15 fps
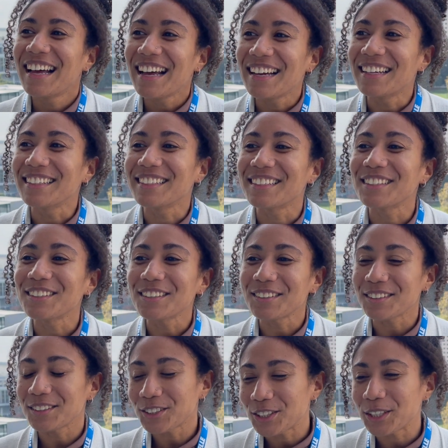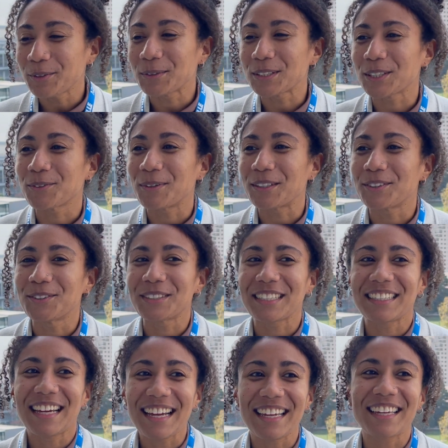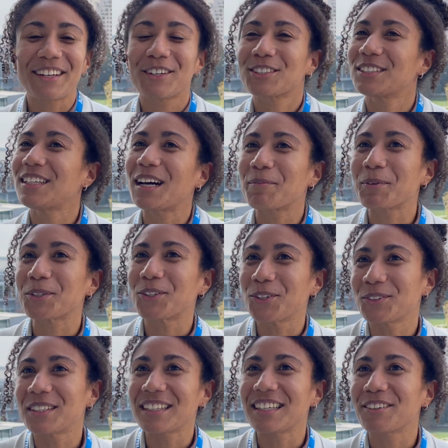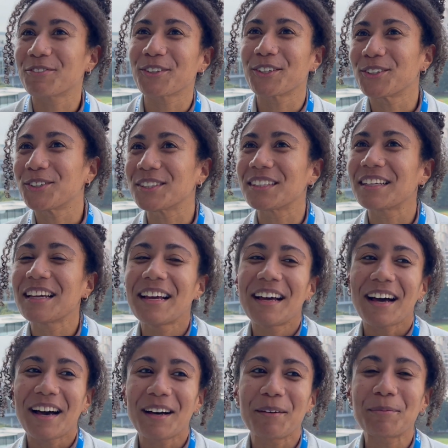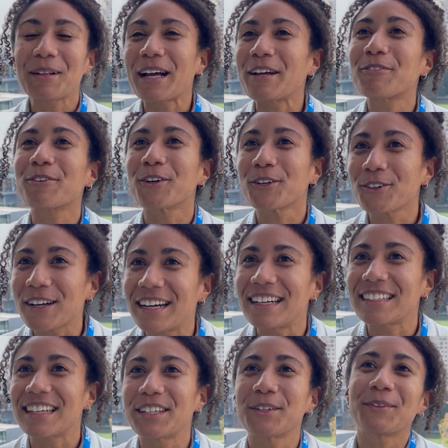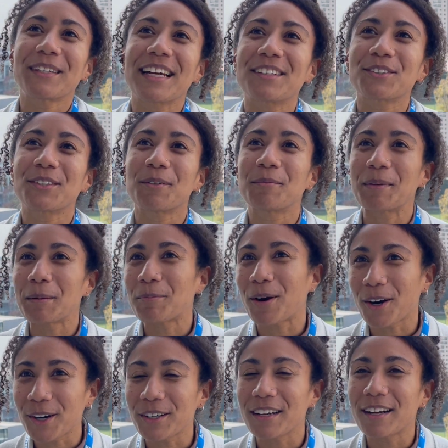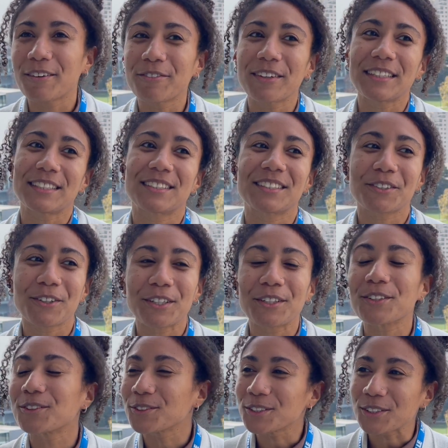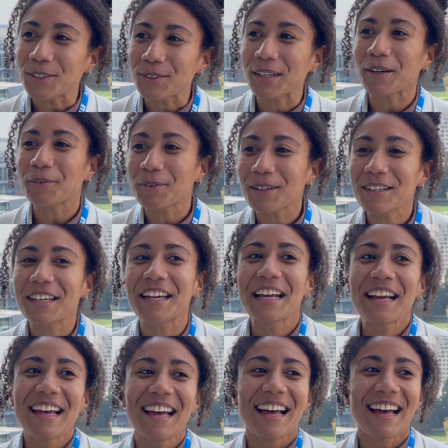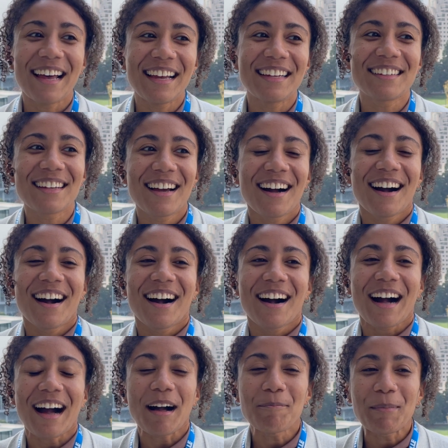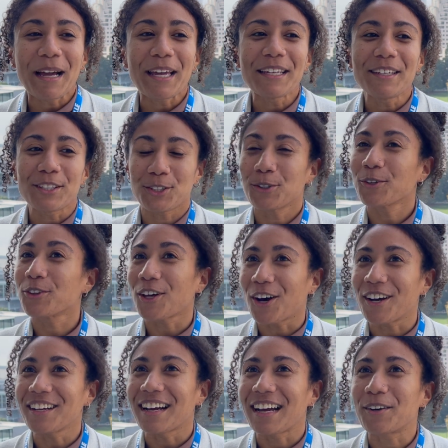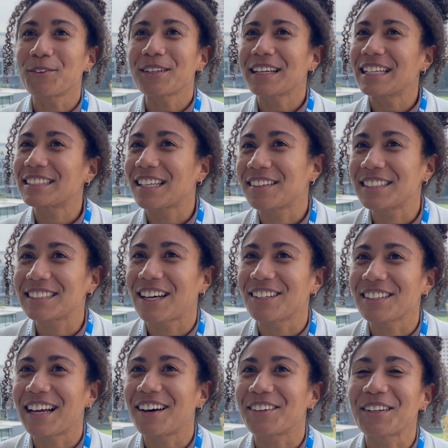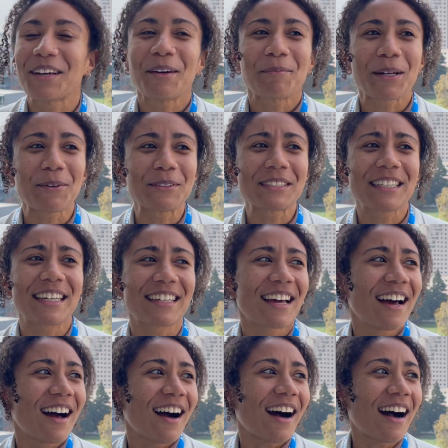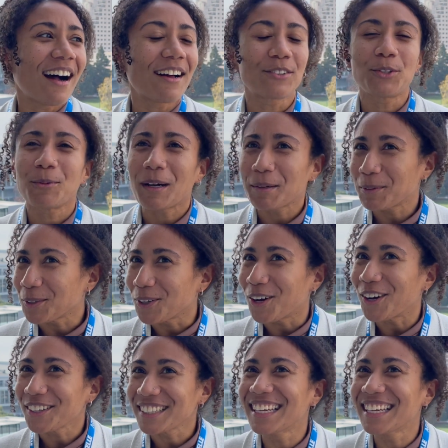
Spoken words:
And she was the one who said, hey, here's an opportunity for you to apply for a grant, and you would get to be part of this Critical Zone network. And my initial thought, I don't think I said this out loud, but I was like, do I belong?